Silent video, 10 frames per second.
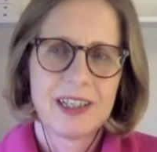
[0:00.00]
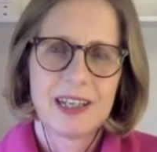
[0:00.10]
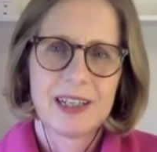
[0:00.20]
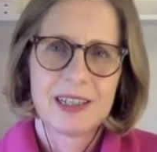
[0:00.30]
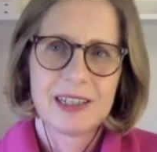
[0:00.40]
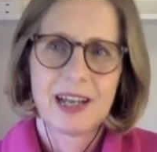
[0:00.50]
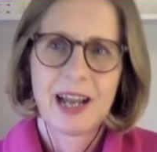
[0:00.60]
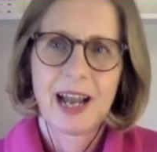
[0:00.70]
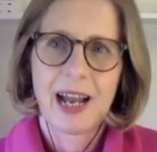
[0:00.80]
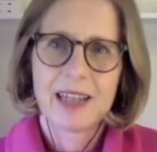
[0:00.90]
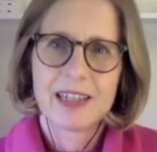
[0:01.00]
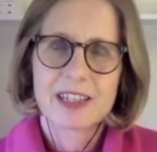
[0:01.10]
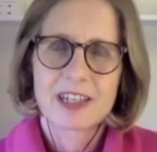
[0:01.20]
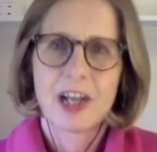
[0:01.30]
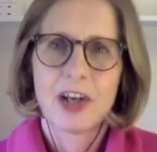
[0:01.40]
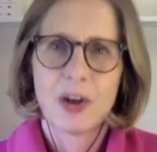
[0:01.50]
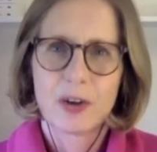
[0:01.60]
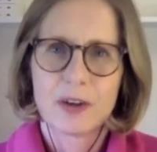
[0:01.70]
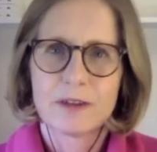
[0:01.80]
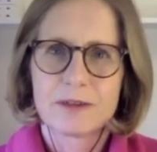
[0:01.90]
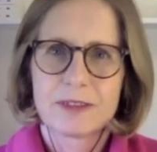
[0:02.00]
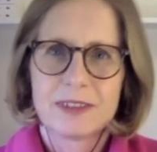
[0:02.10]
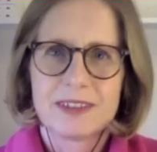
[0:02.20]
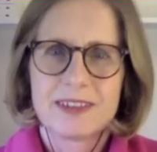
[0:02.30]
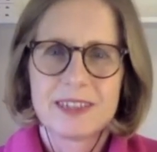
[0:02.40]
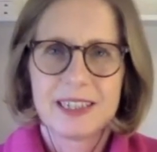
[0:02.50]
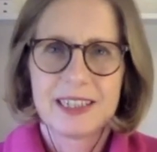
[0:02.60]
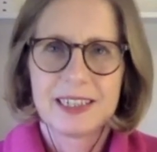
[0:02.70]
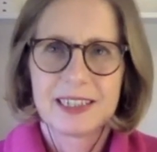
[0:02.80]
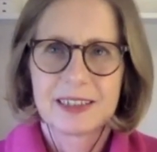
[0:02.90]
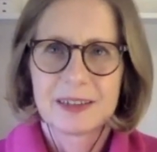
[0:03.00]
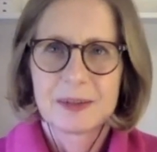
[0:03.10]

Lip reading: And a lot of seeing